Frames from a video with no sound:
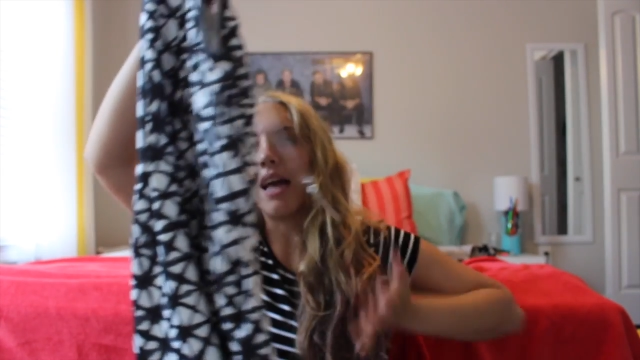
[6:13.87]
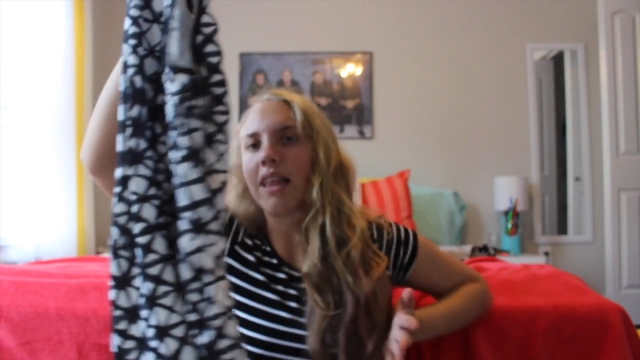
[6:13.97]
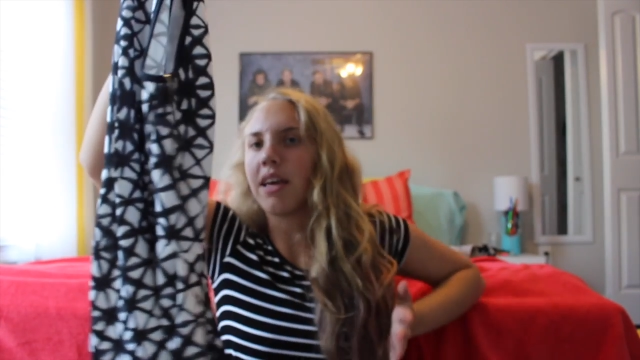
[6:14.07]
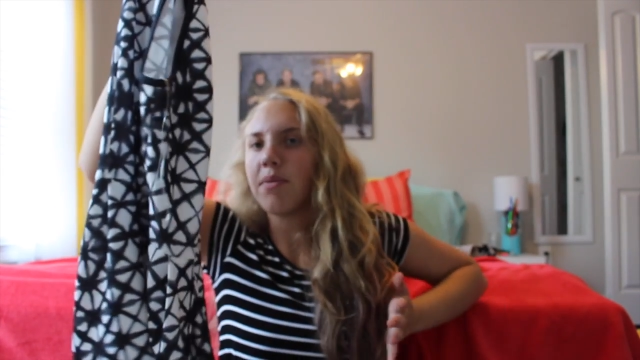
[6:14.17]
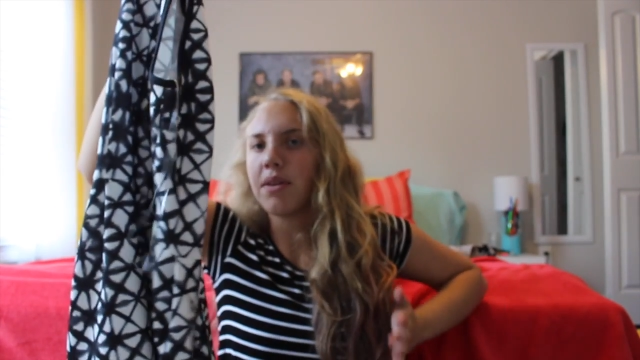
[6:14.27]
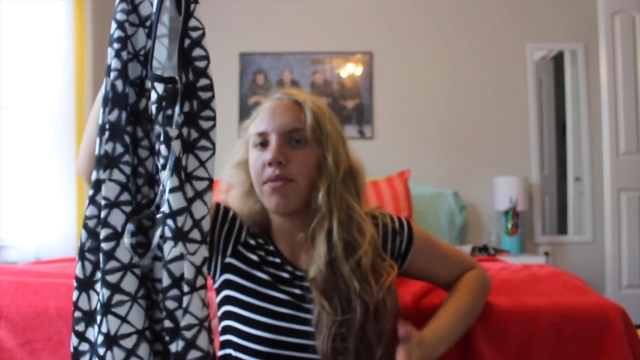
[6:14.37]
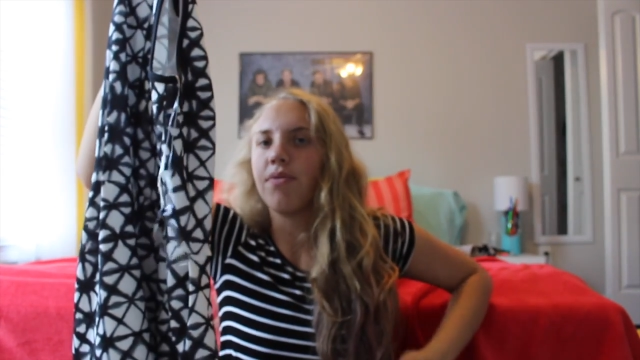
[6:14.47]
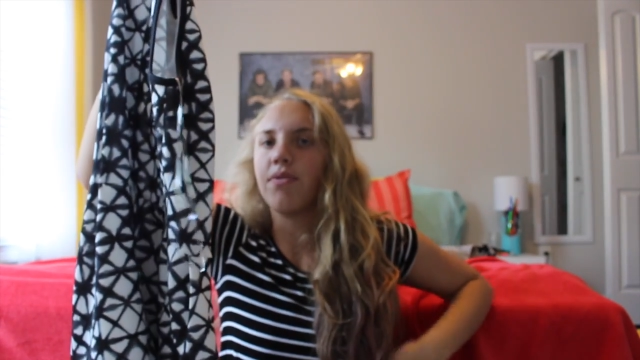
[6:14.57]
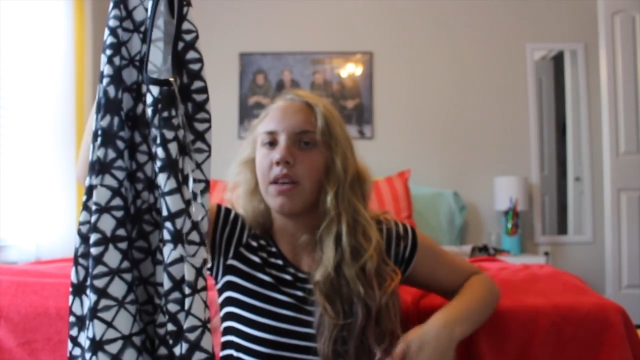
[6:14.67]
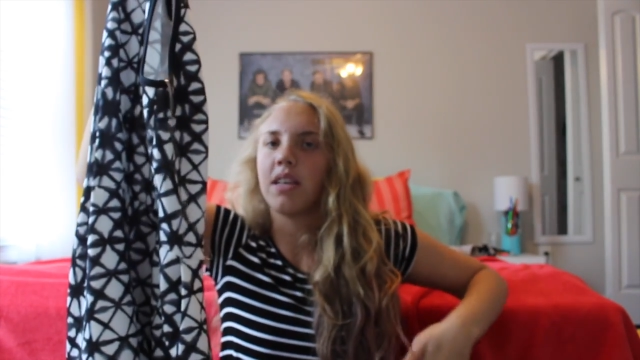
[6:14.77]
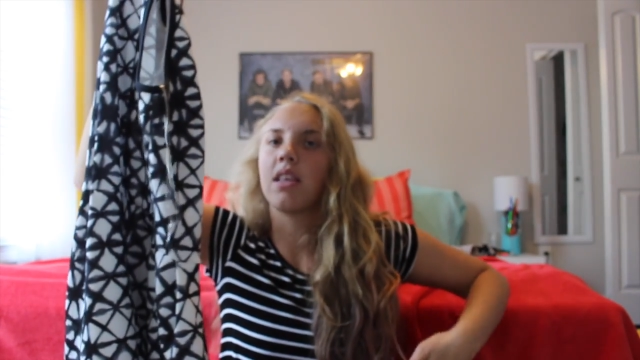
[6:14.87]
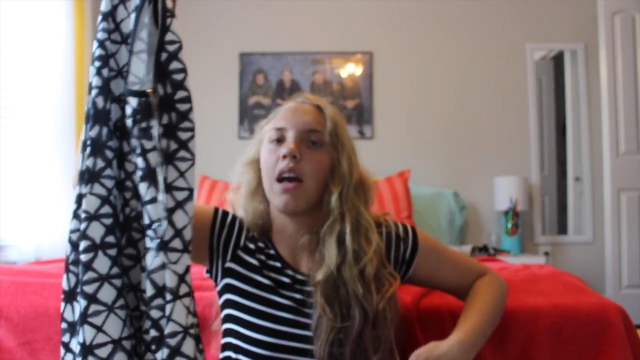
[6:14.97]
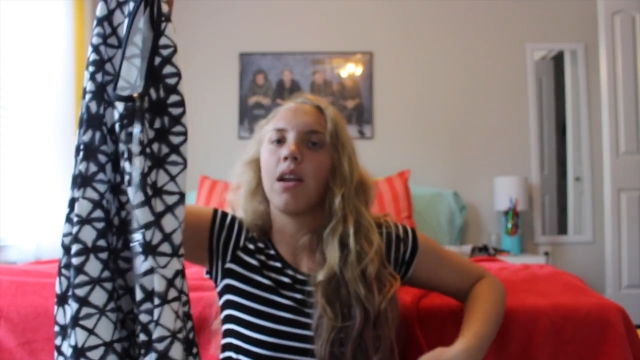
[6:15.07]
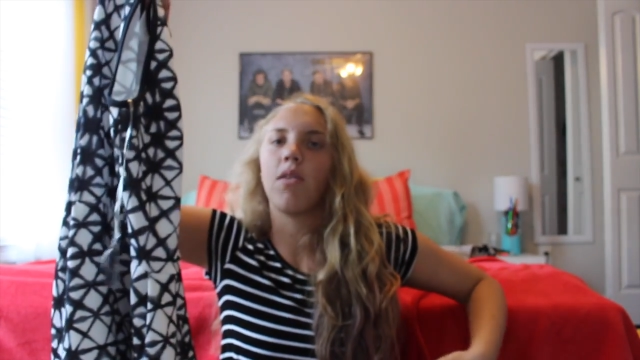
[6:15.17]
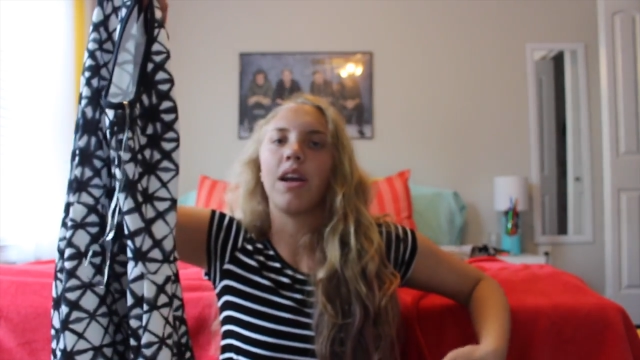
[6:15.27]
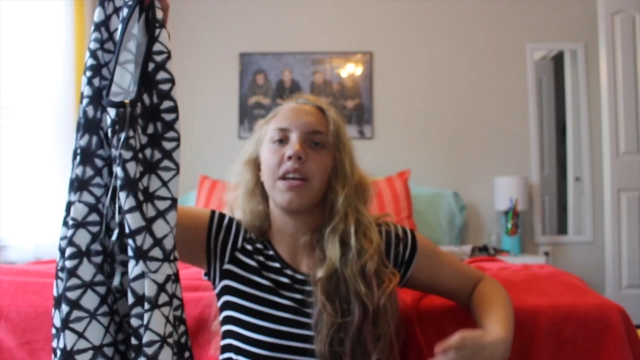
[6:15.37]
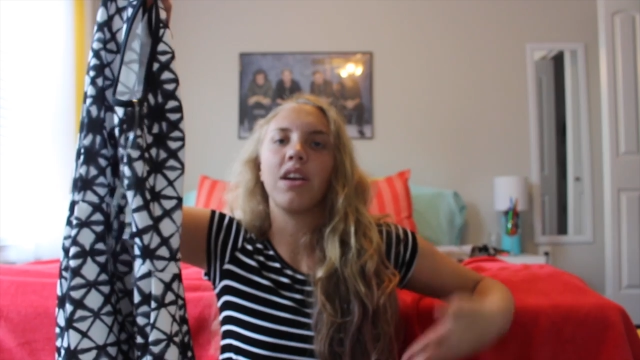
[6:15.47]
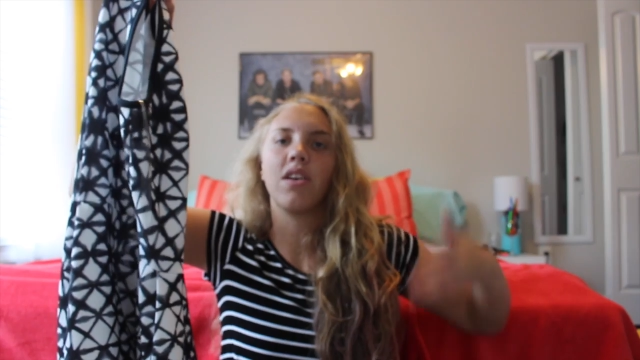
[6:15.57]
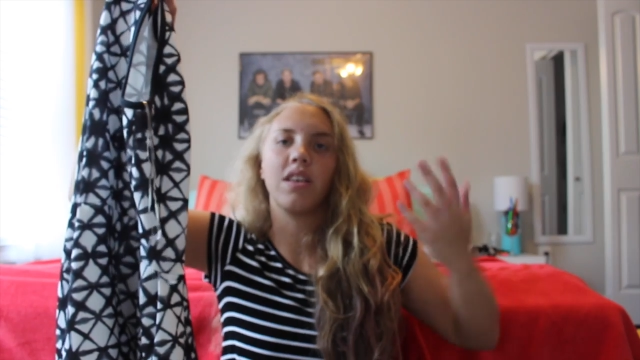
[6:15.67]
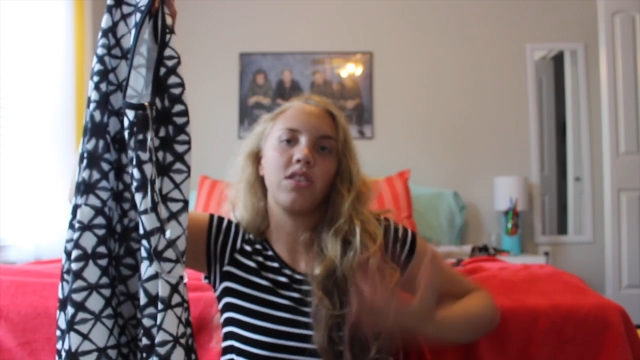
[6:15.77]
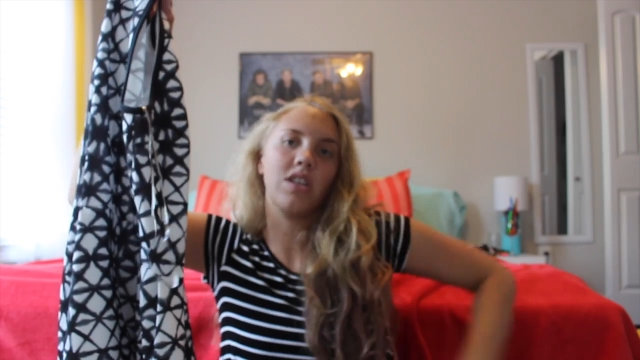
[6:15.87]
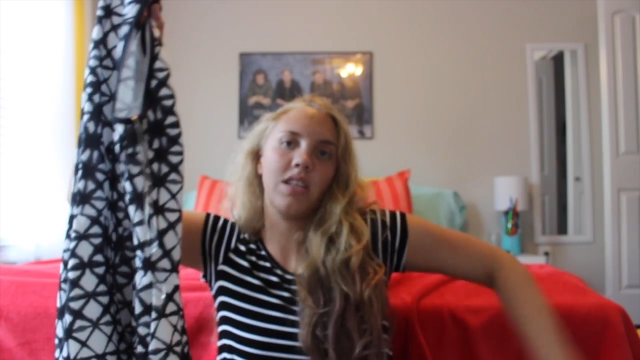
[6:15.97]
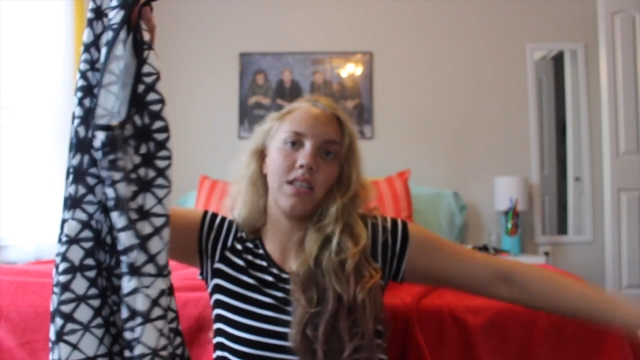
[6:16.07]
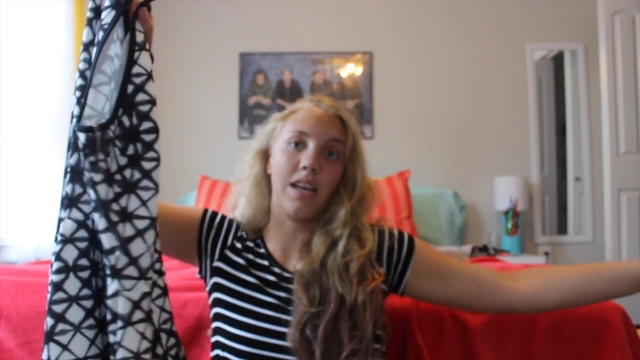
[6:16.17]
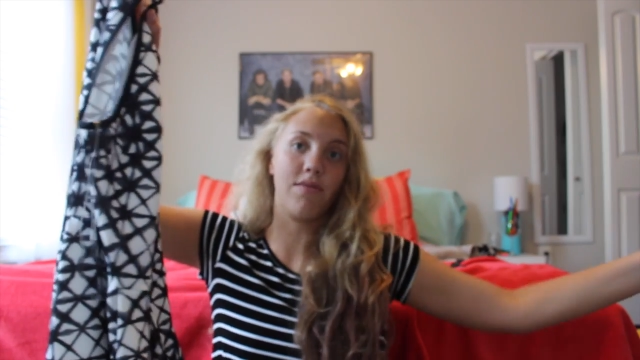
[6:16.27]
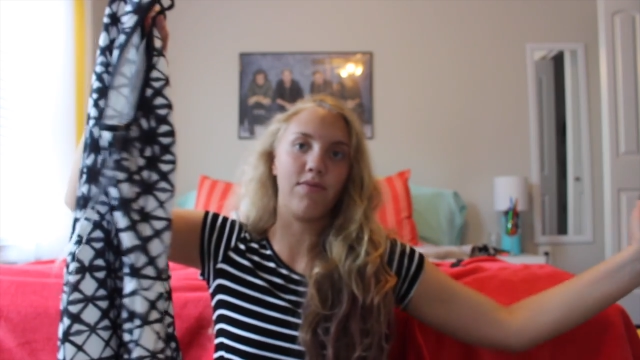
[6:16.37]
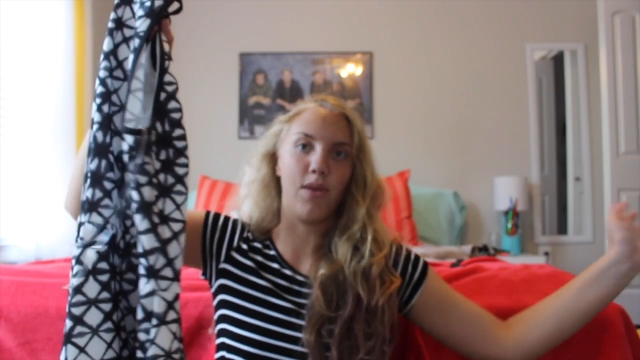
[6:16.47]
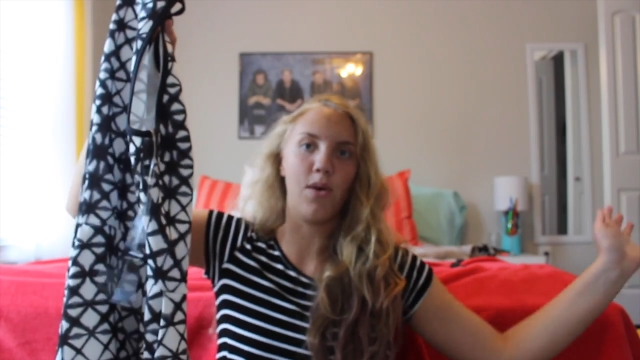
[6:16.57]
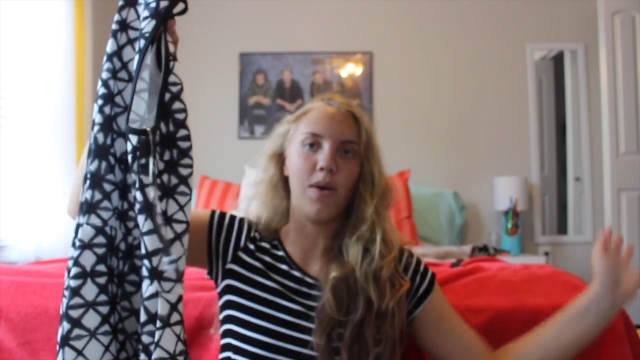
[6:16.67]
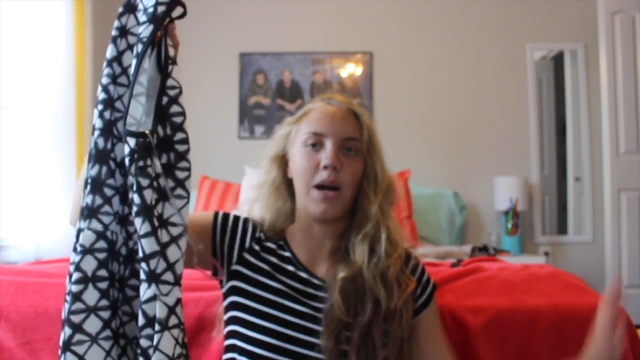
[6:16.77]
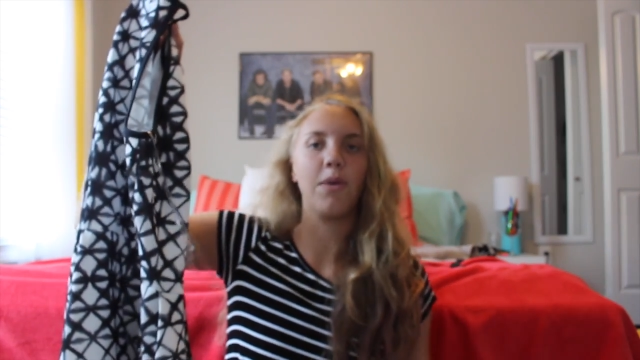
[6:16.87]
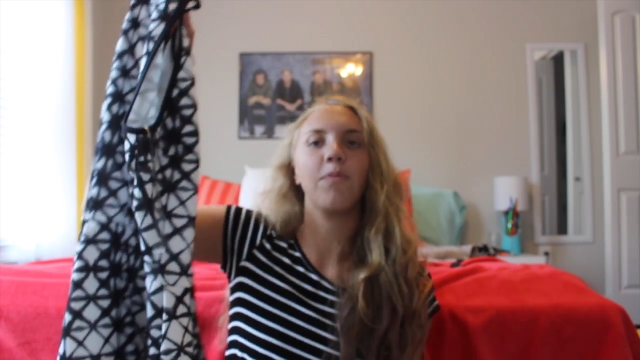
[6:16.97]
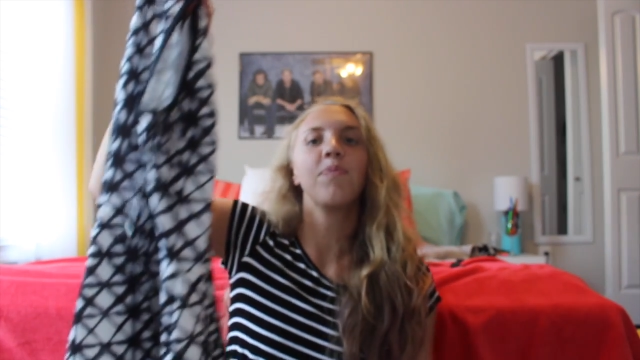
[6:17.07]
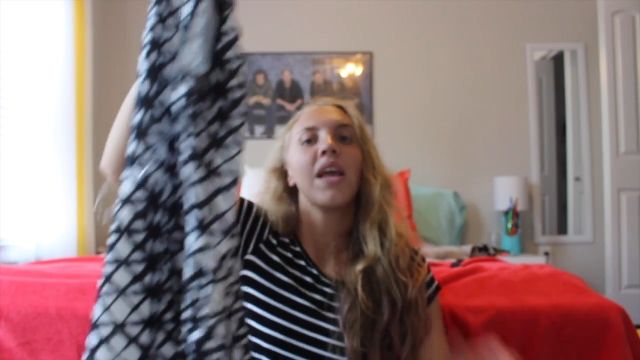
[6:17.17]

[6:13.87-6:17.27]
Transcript: I like when it fits kind of right here and then just like flow out.